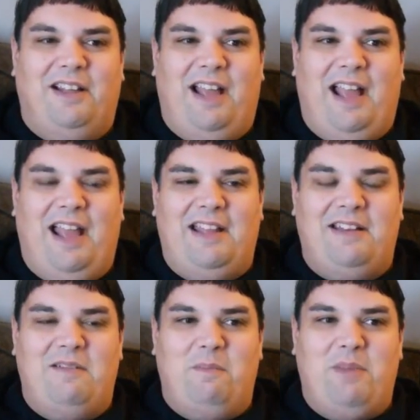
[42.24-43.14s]

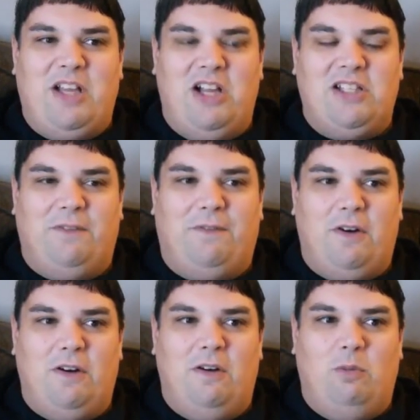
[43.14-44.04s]
And because of
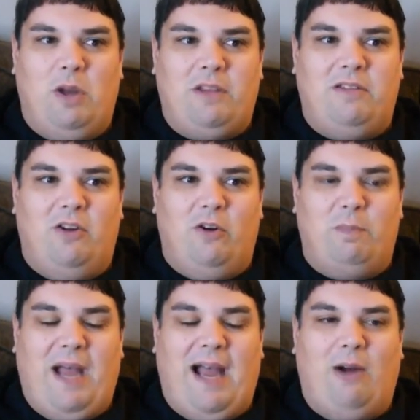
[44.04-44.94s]
her, what her
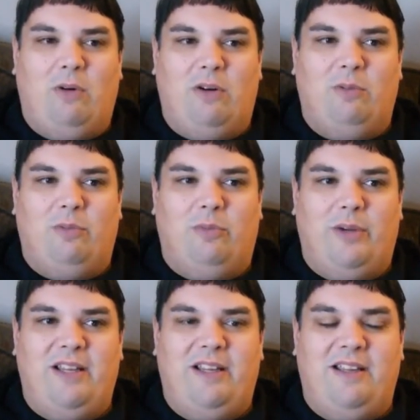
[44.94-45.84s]
power
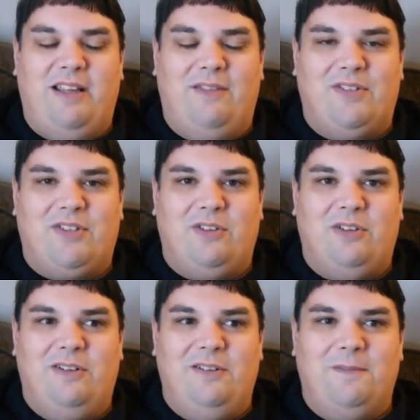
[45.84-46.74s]
ring gives
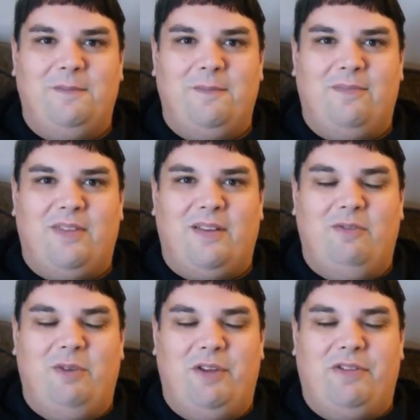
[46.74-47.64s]
her,
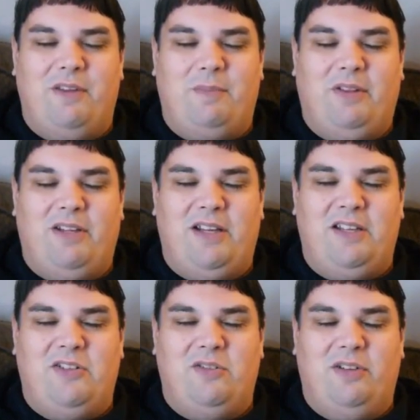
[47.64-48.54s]
with the
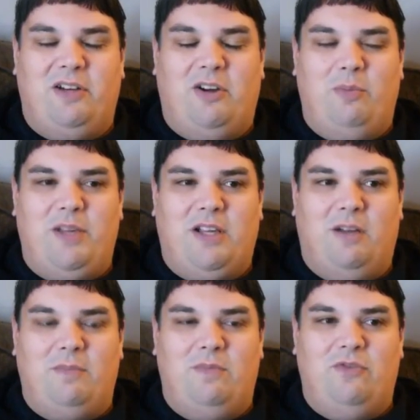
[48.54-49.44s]
ability to, you know,
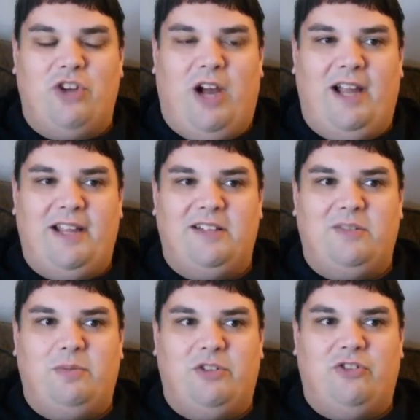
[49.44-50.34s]
become
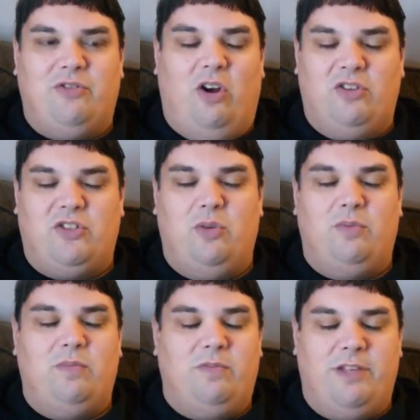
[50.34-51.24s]
giant, which
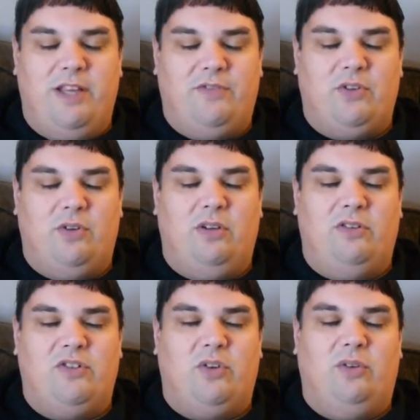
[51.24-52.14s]
also gives her
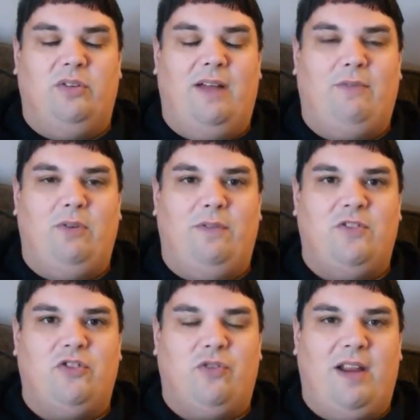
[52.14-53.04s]
a certain level of
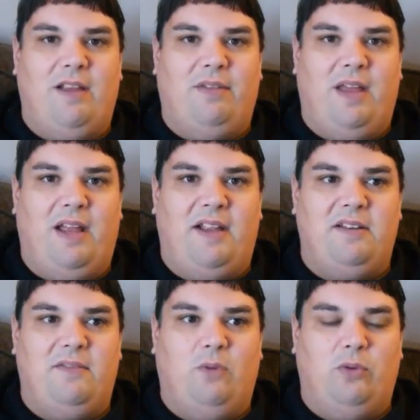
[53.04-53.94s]
strength
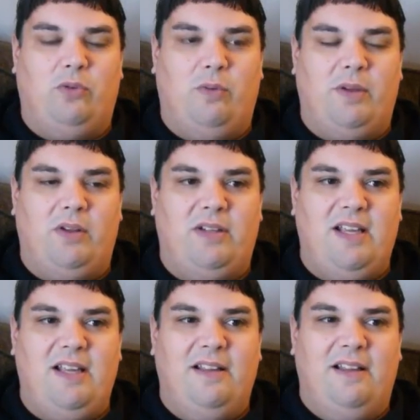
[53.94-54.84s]
and
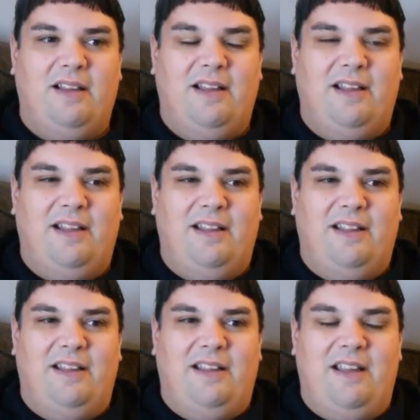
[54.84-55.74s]
vulnerability,
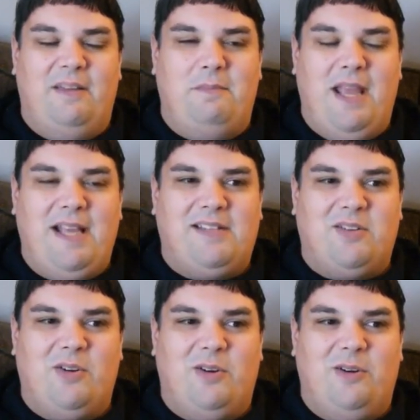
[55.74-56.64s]
it
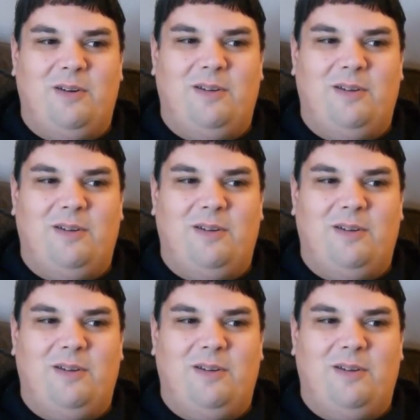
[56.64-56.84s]
makes her